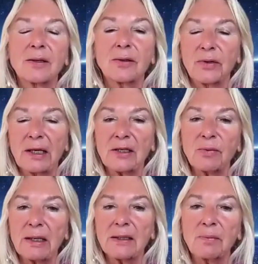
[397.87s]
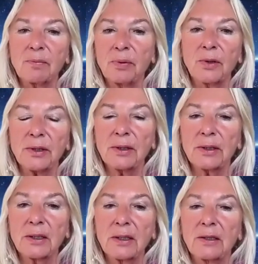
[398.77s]
So that's why it's
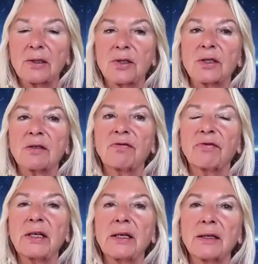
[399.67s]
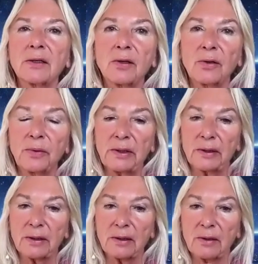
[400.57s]
important to just feel and go
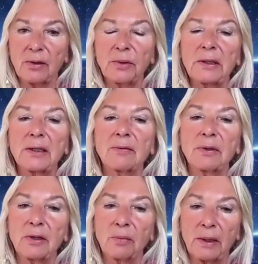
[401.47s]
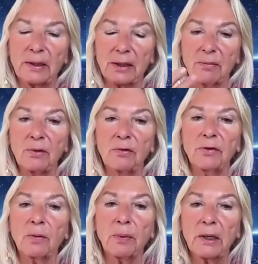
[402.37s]
with it with your body, move
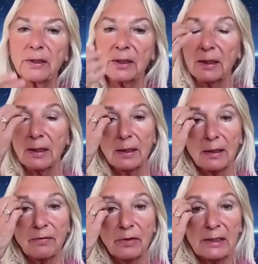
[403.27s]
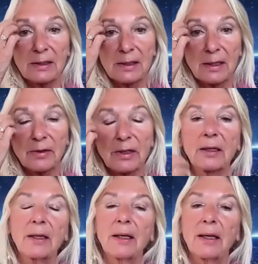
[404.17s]
your body if necessary.